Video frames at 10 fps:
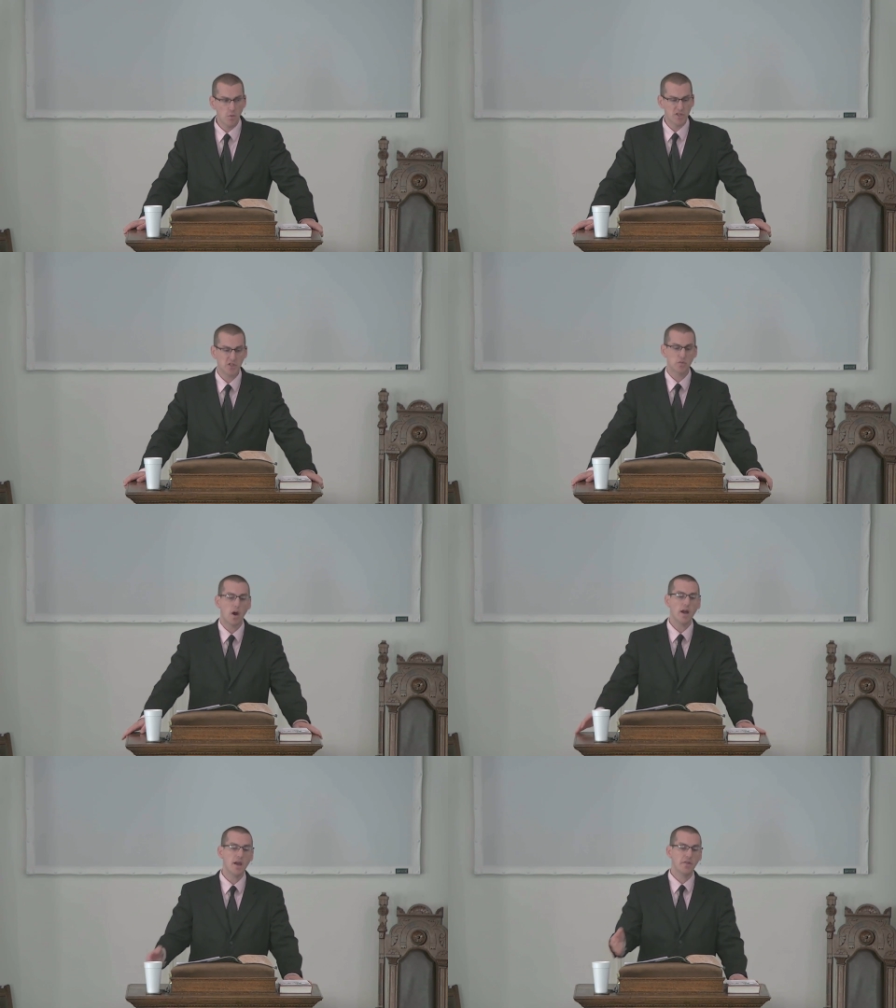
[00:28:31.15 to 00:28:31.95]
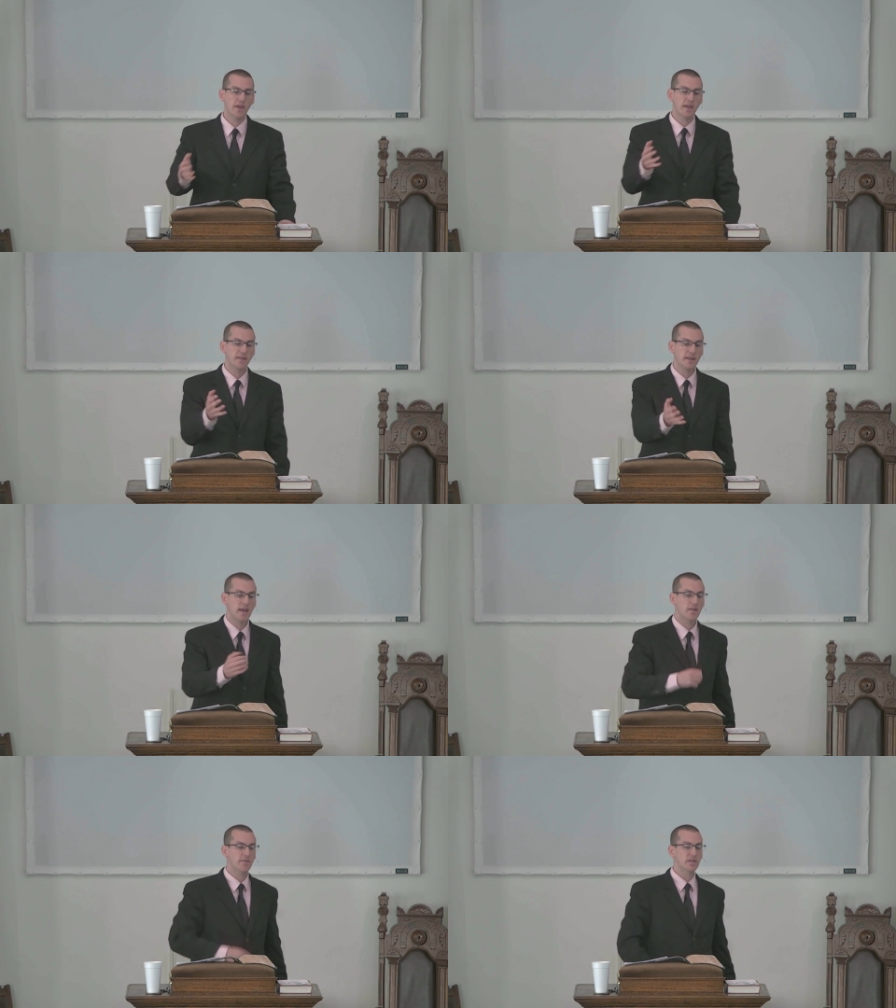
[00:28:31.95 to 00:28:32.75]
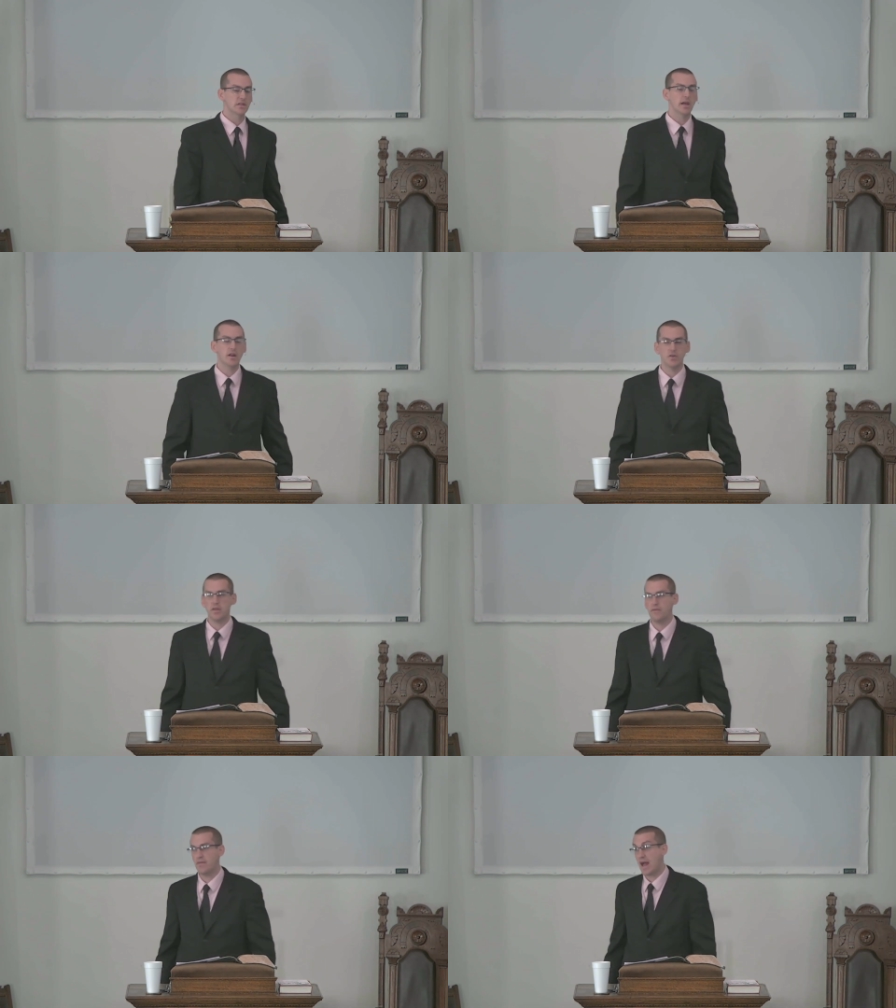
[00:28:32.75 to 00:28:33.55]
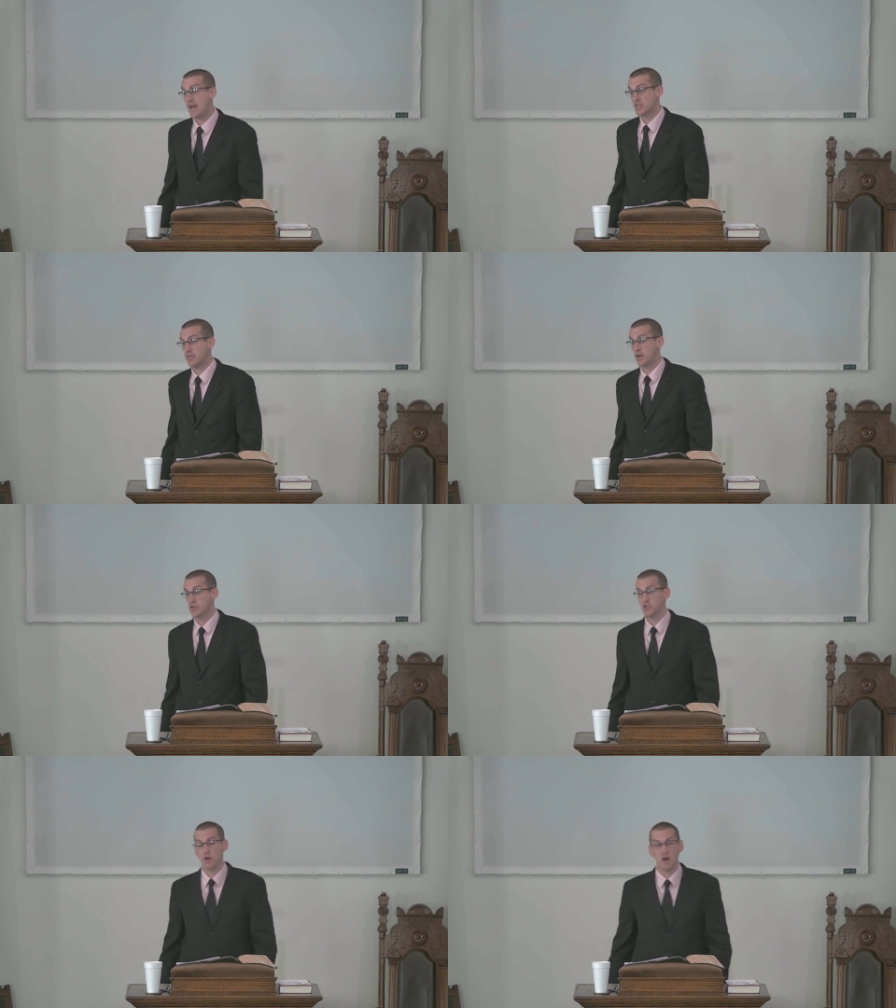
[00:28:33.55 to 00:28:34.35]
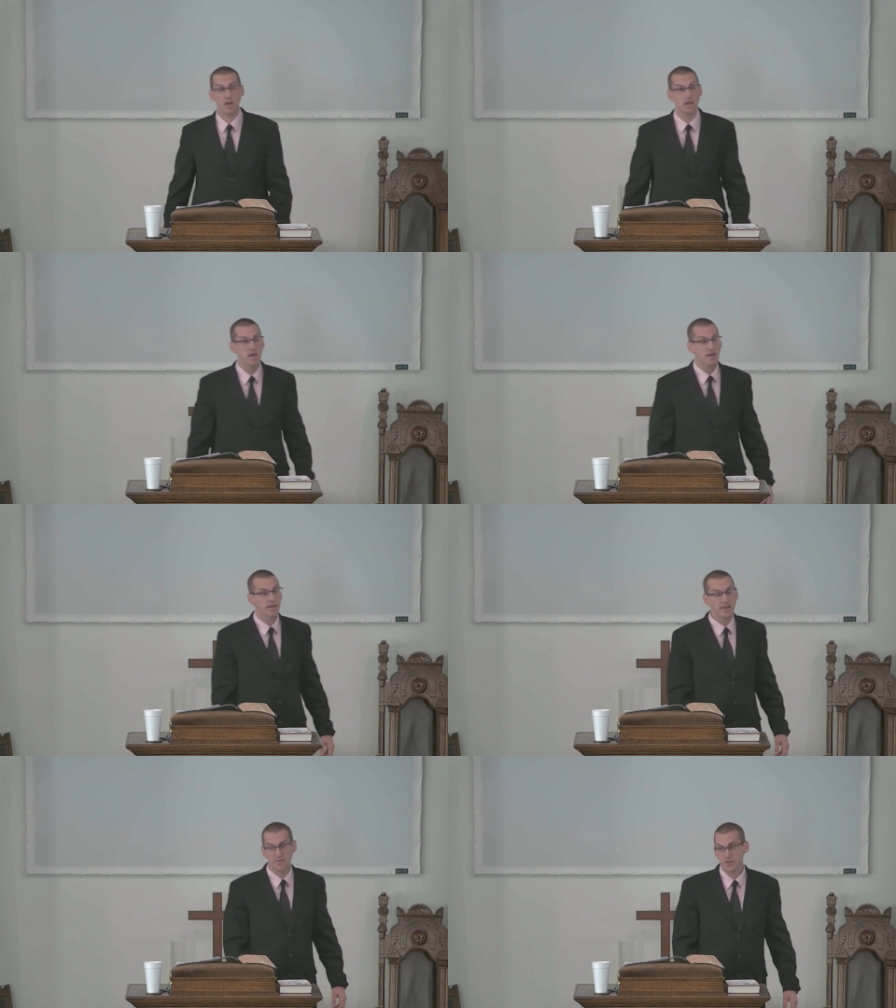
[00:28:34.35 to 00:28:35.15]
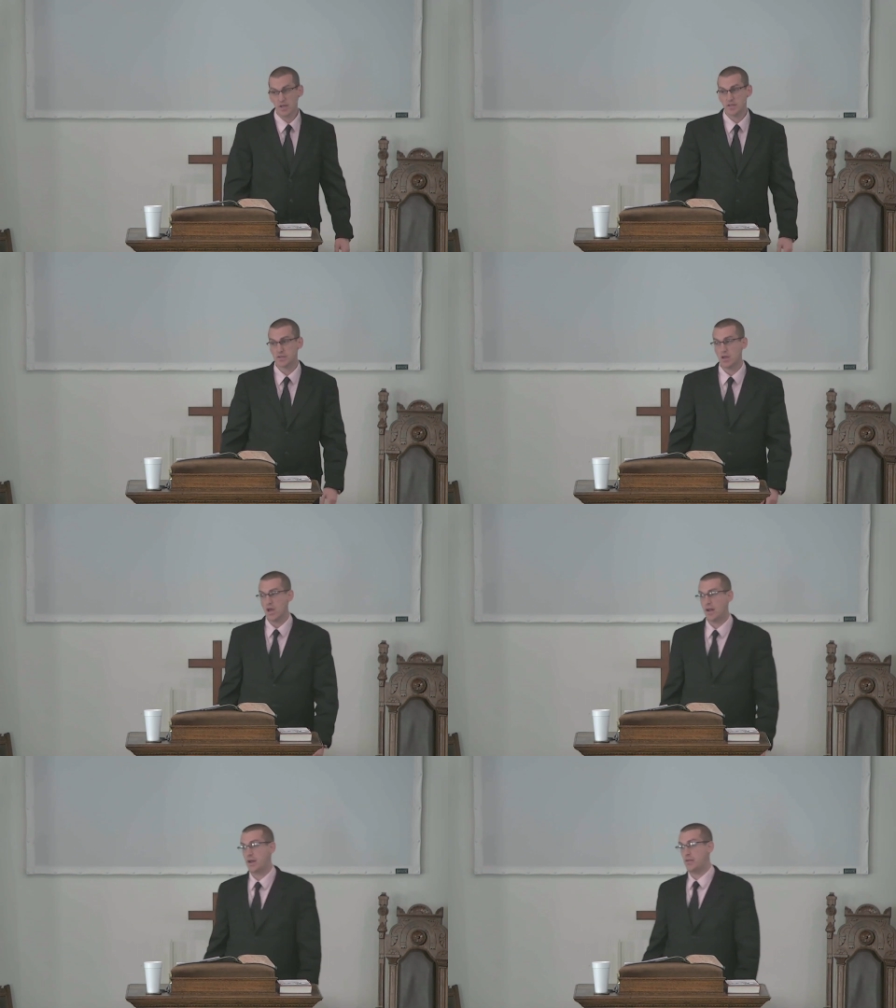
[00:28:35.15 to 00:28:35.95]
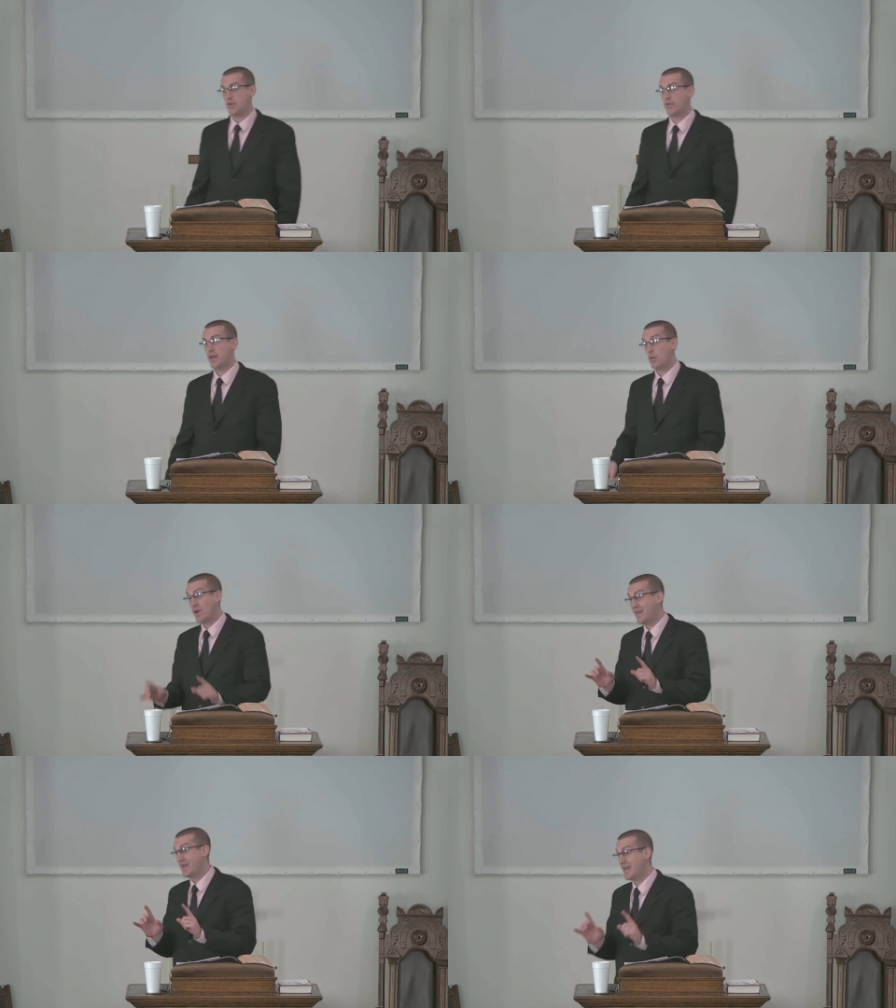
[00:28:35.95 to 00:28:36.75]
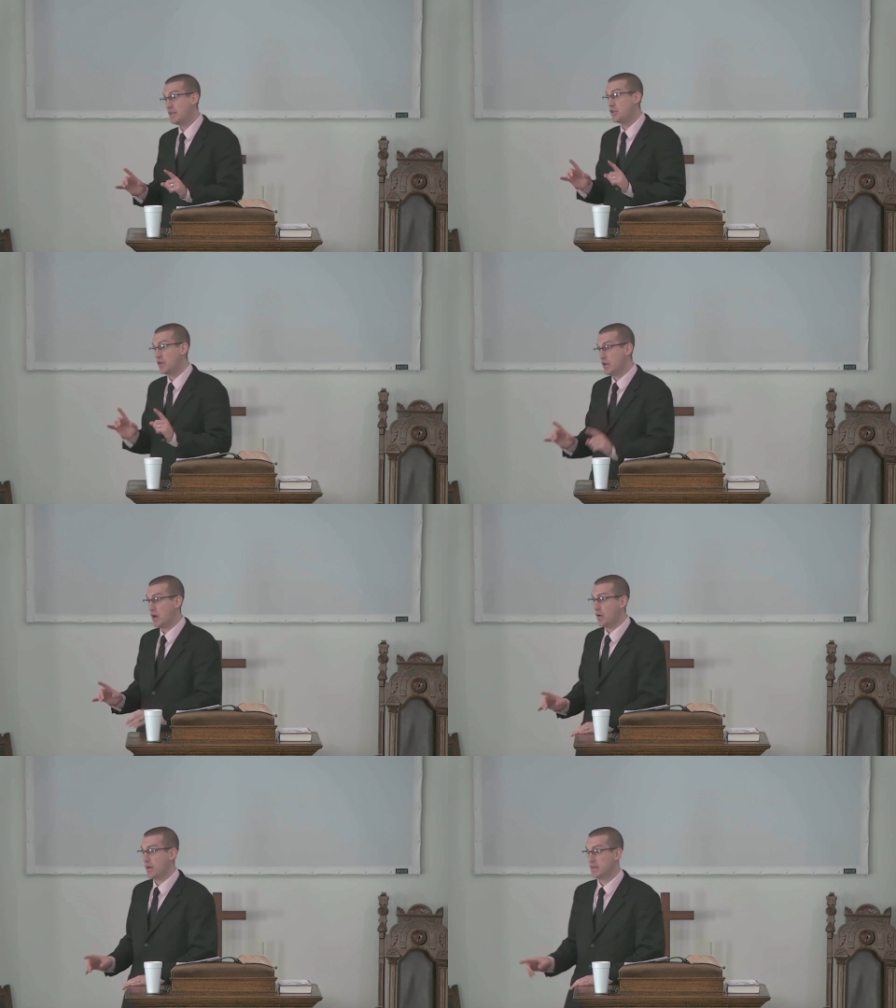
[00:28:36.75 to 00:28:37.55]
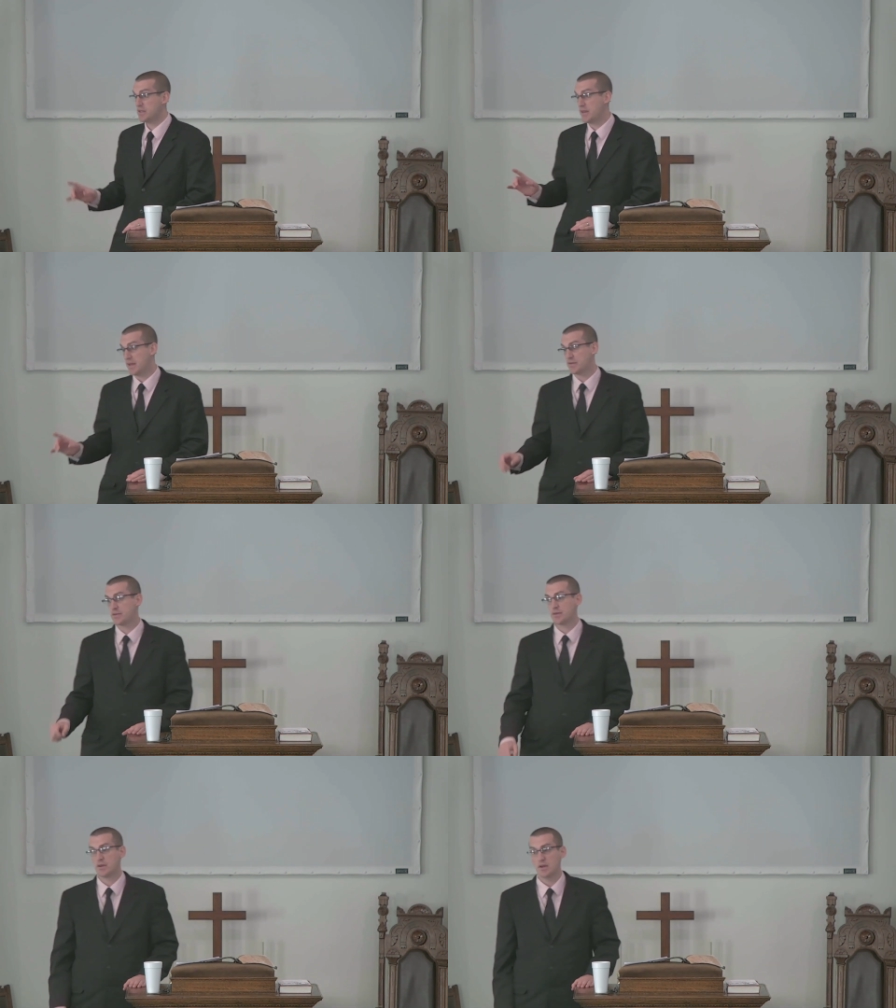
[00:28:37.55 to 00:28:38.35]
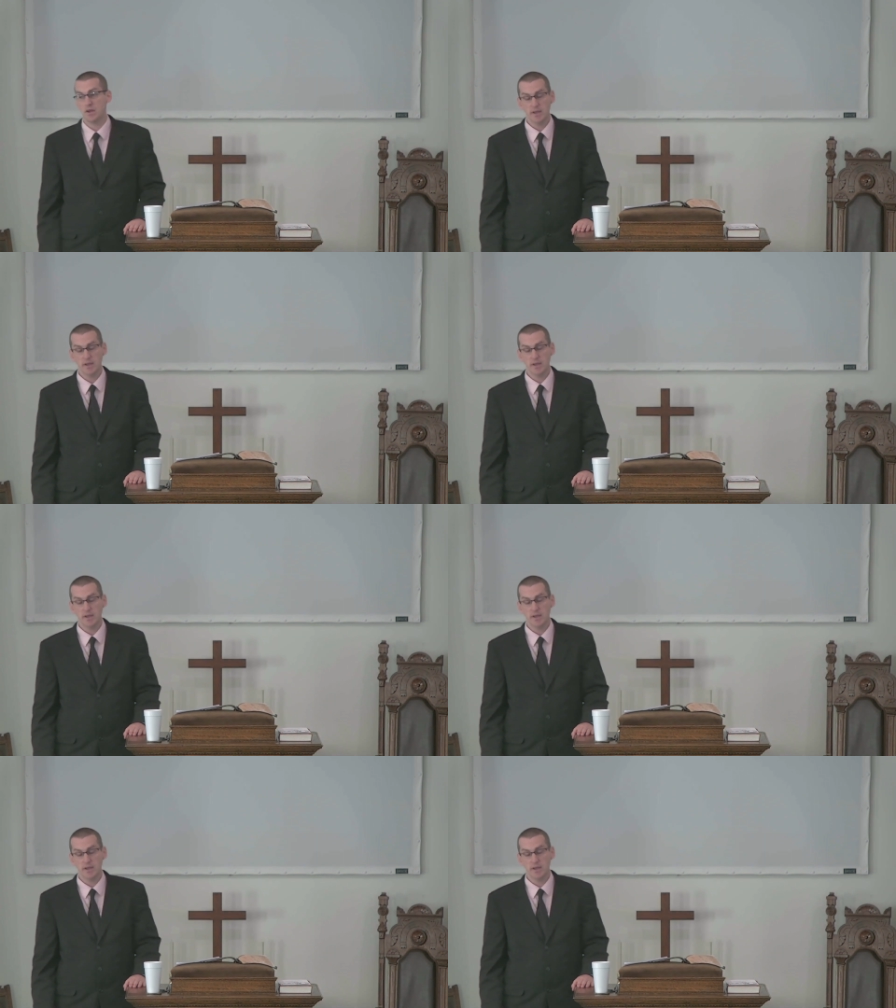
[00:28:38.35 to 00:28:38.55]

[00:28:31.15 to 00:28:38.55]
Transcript: Which is why I think at the end of this letter, in the last verse, John gives us another thing we need to know, and it's this